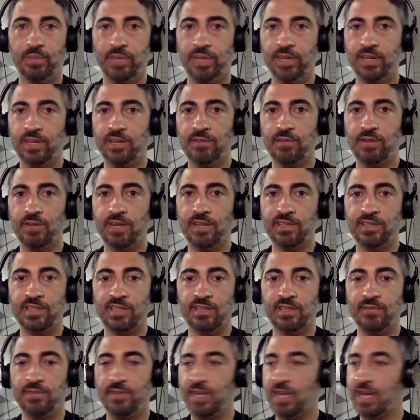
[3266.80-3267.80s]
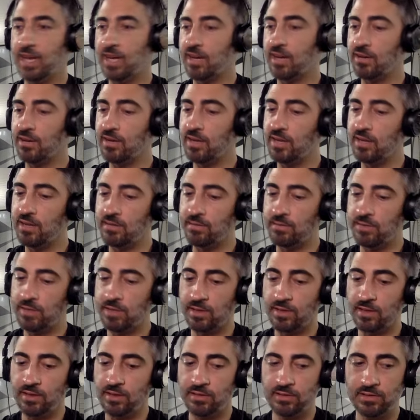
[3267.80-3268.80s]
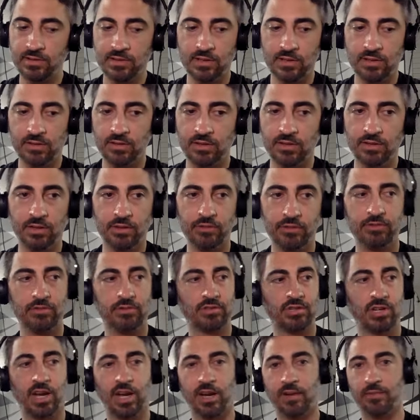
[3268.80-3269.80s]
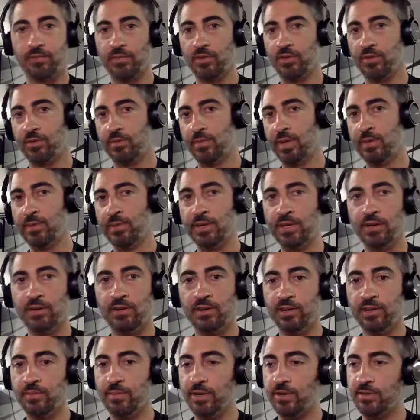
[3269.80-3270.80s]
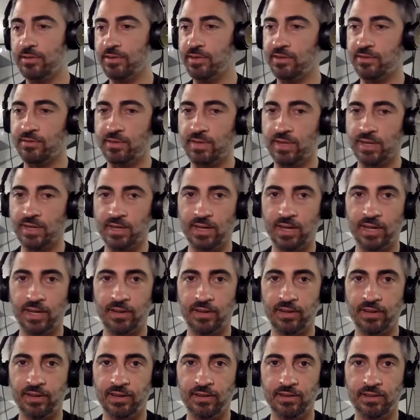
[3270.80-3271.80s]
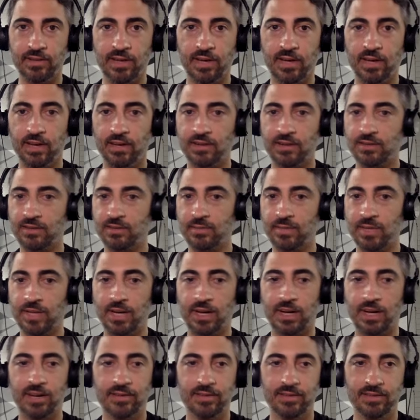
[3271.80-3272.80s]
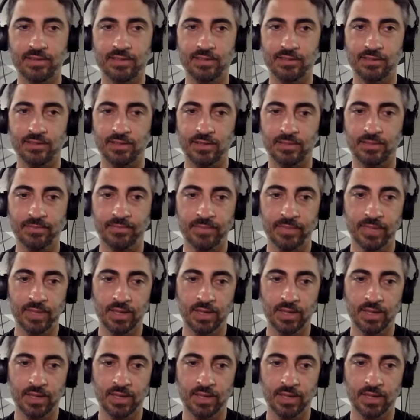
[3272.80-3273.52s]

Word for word: plenty of racing. If you can't go to either one of those, go to your local track, or maybe go on the boat this weekend. I don't know. It's hot. It's going to be hot. So